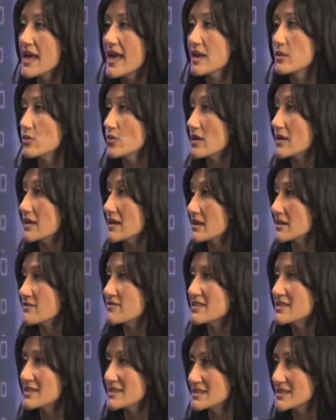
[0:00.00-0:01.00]
and what, and if
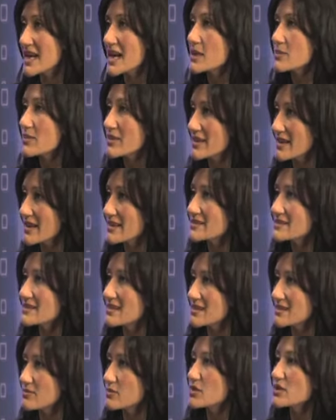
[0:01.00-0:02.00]
it is IBS,
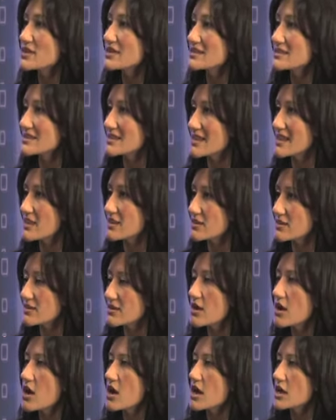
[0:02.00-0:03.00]
then putting together
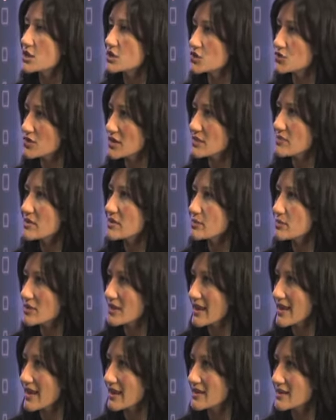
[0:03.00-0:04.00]
a treatment
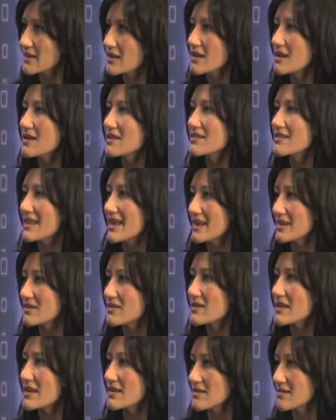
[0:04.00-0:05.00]
plan that
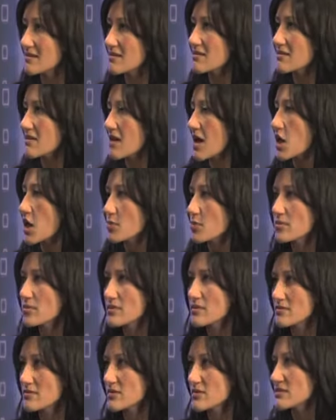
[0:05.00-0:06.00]
can help
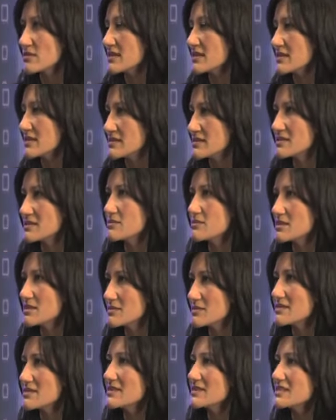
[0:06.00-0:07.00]
these
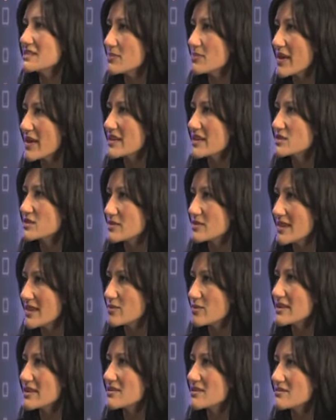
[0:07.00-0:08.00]
symptoms dissipate so
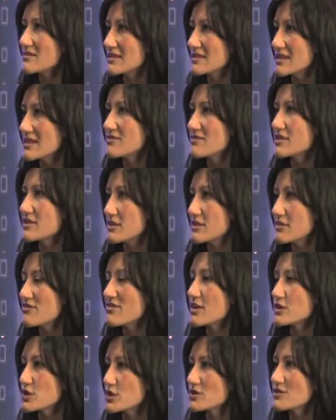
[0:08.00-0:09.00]
that we can lead very
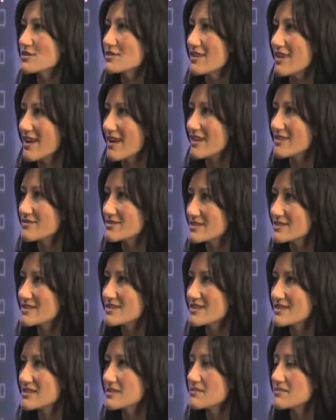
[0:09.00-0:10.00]
functional lives.
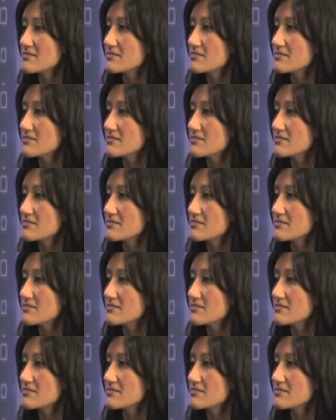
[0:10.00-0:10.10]
And it